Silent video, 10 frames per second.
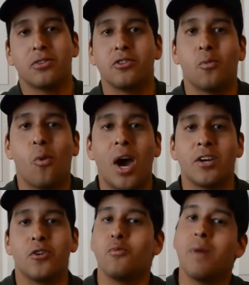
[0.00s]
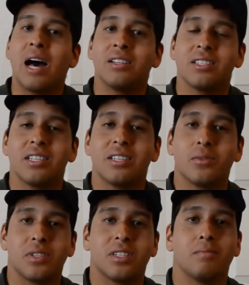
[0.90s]
white New Balances
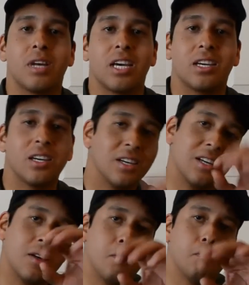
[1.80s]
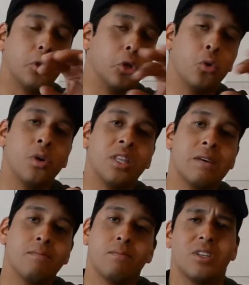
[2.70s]
with some blue in
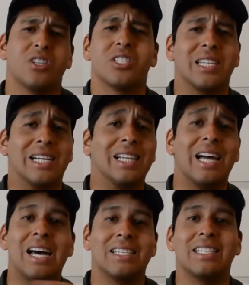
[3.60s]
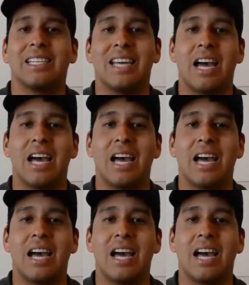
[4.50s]
them. They're just a classic dad